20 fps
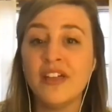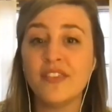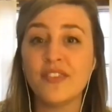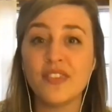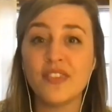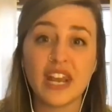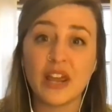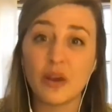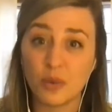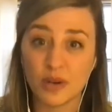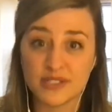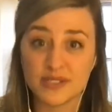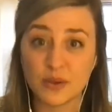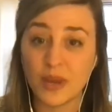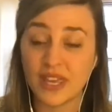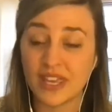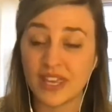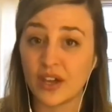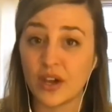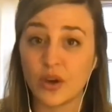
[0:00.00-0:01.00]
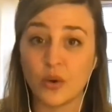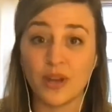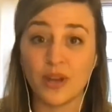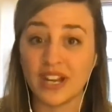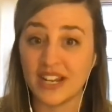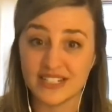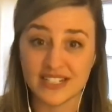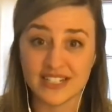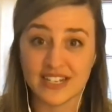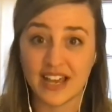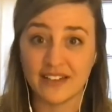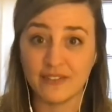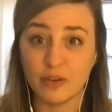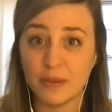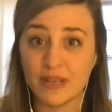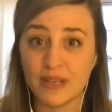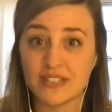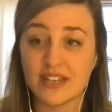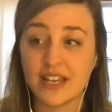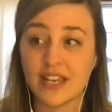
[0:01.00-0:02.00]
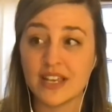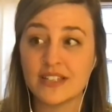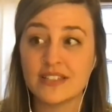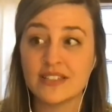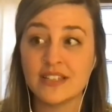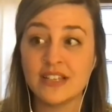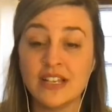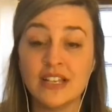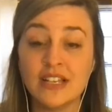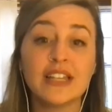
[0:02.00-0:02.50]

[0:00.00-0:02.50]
than I was a week ago when I didn't have a business.